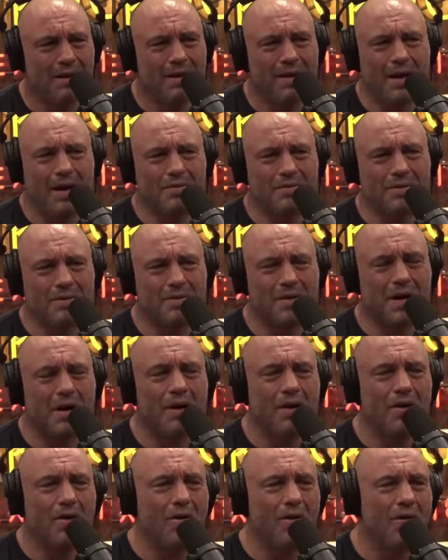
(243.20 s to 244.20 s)
I was
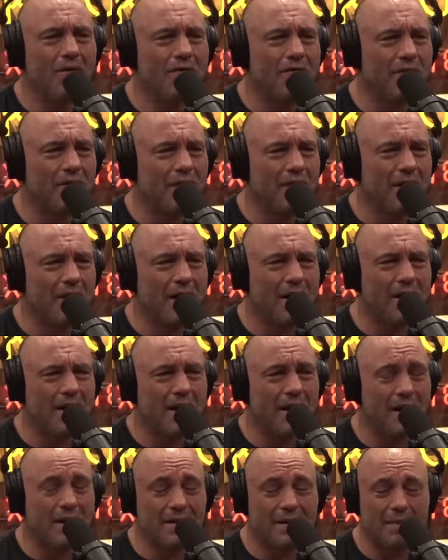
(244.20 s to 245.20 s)
hungover,
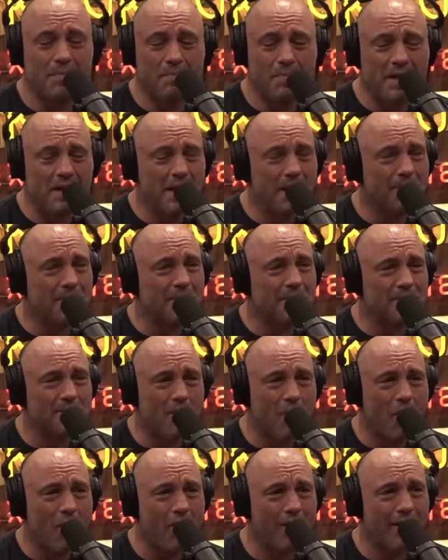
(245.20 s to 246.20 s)
and I'd get beat up in
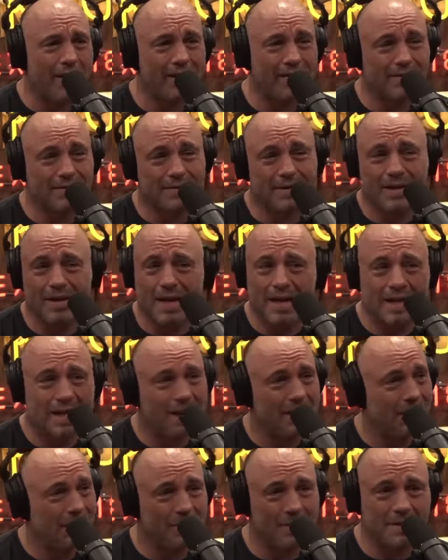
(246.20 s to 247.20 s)
sparring. I was like, I
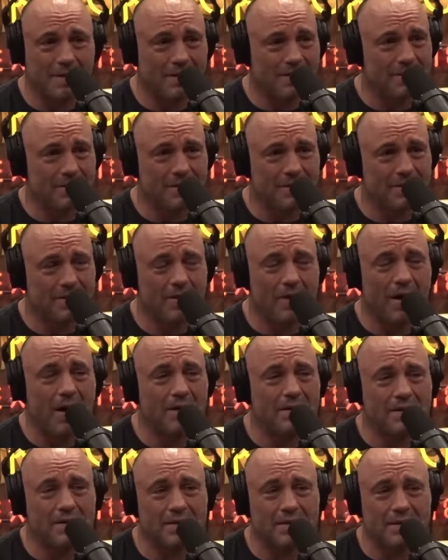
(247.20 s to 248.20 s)
can't do this. So I
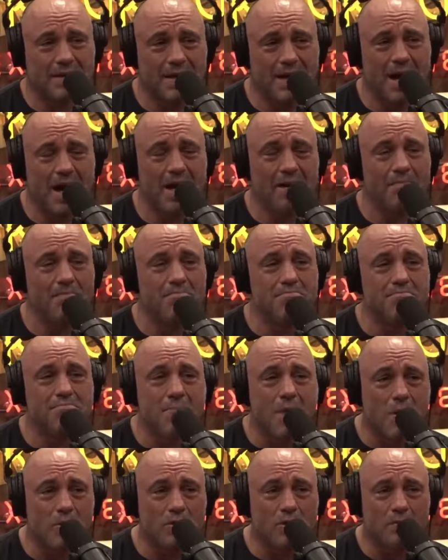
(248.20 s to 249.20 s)
just cut
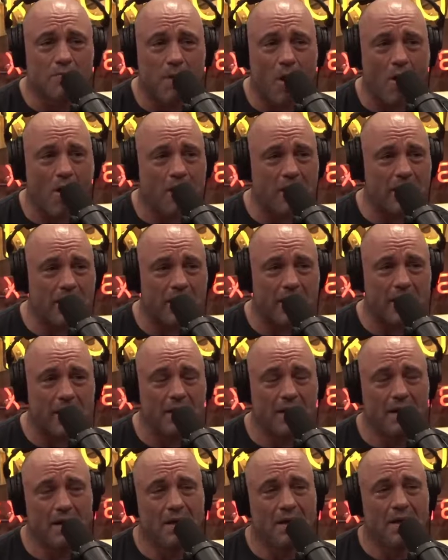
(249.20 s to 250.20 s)
most partying.
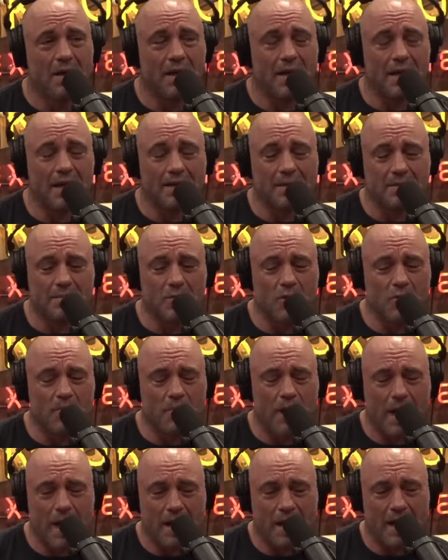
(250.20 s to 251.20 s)
Like, I smoked
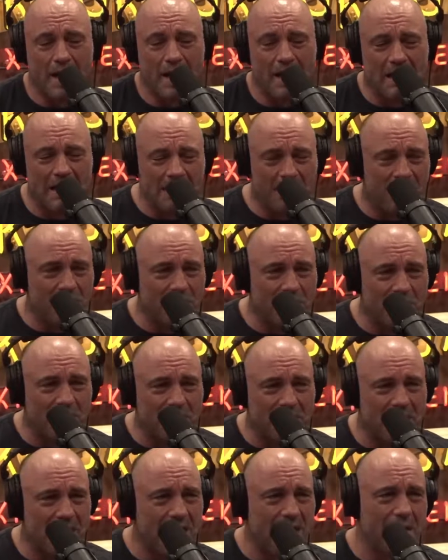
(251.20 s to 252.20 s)
pot a handful of
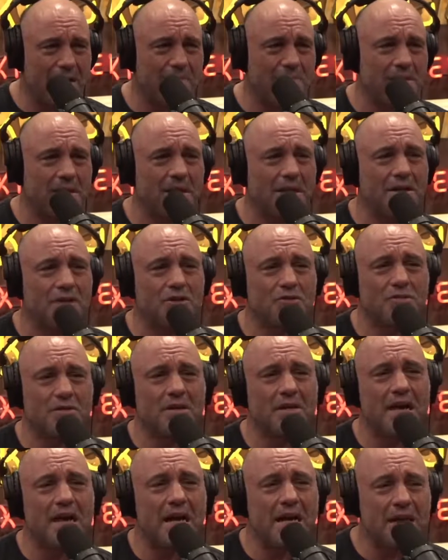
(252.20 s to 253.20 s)
times. I got
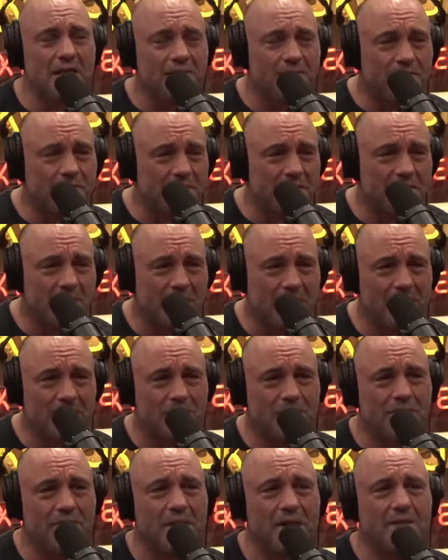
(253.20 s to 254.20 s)
drunk a handful of times
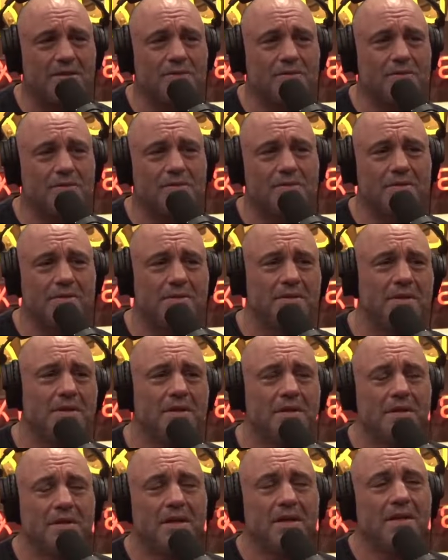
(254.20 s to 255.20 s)
during high school
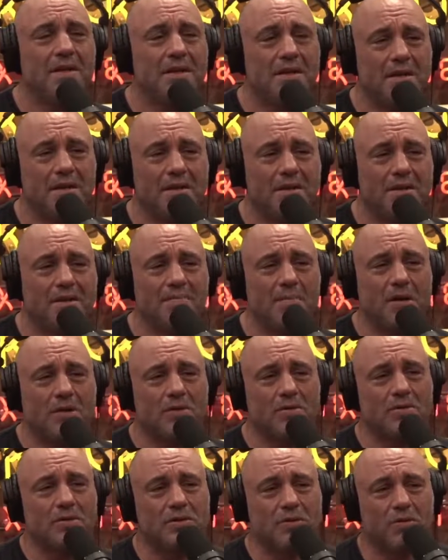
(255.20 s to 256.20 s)
and in my
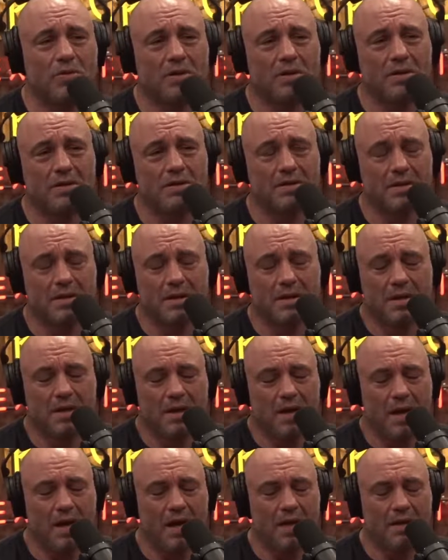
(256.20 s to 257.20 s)
early 20s.
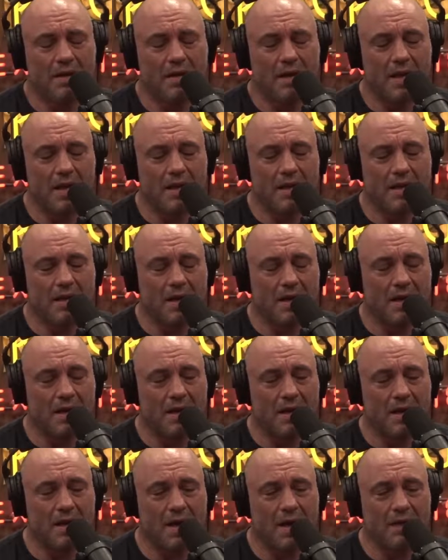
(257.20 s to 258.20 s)
And then
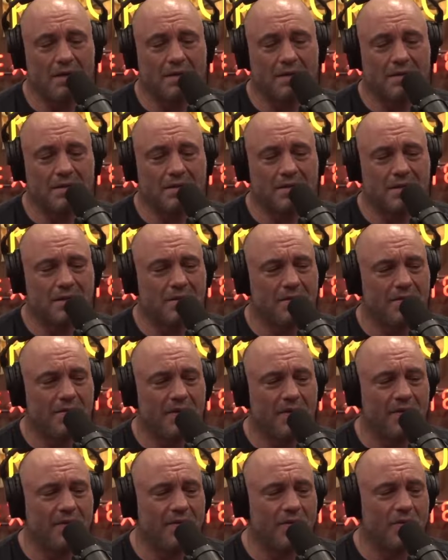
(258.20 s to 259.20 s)
I just,
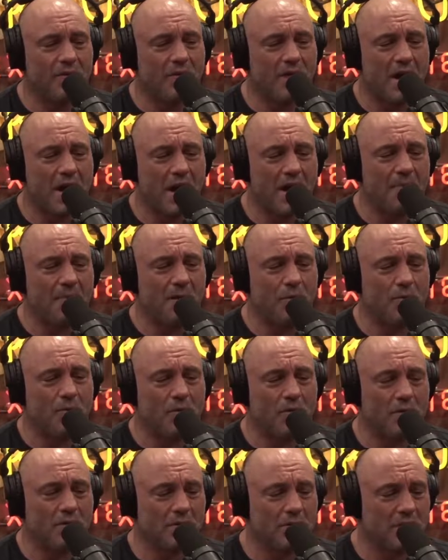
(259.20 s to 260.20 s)
in the comedy
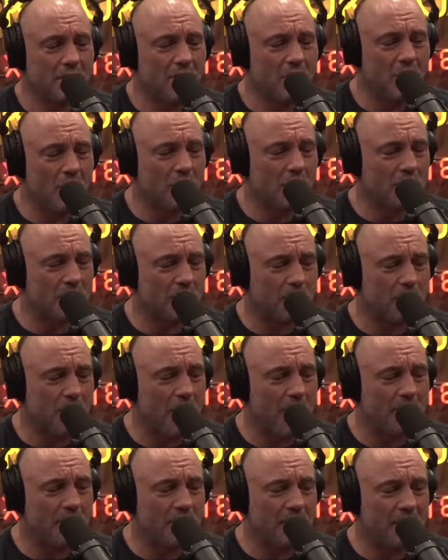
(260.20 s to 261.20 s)
world, coke was a
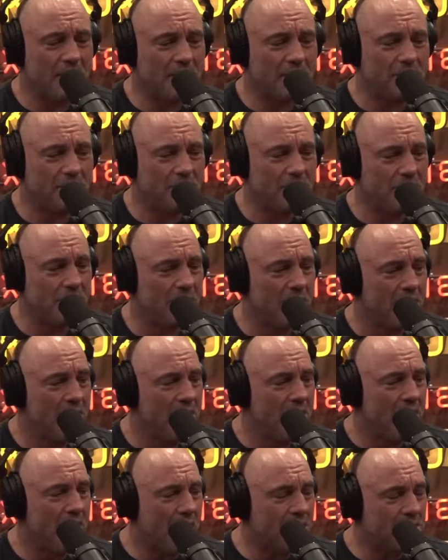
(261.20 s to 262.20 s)
problem with there too.
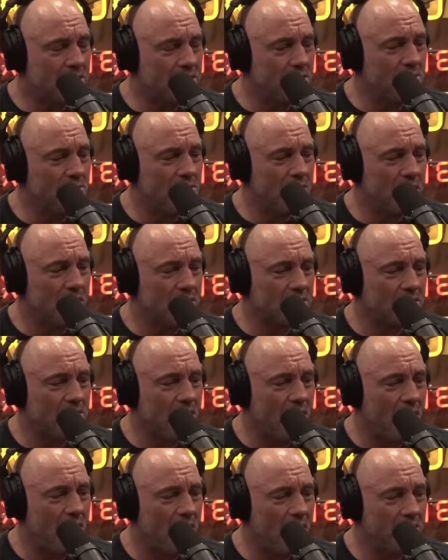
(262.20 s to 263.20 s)
I
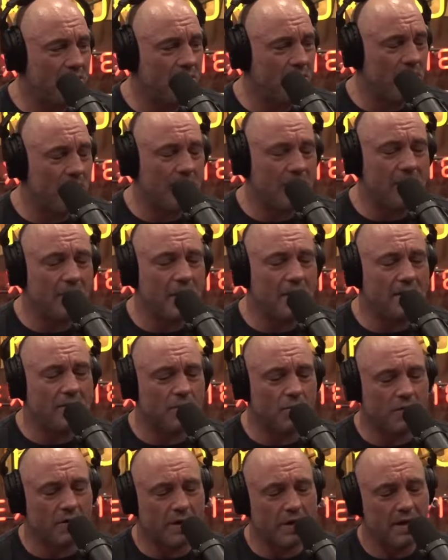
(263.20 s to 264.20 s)
saw when I used
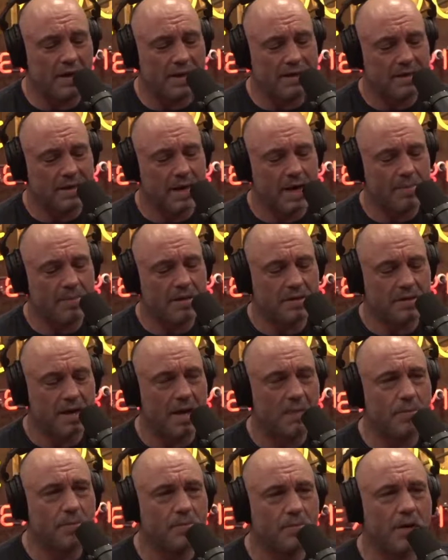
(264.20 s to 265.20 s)
to work at Nick's Comedy
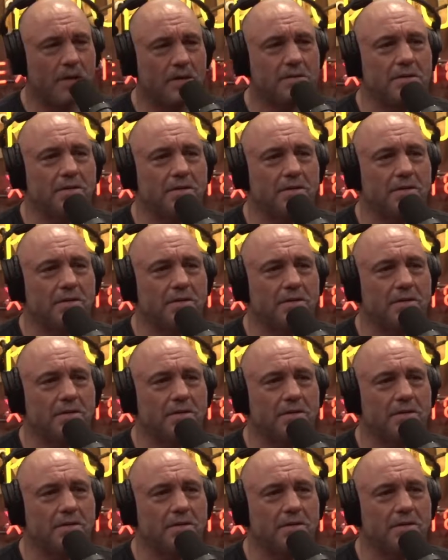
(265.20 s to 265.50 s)
Stop in Boston.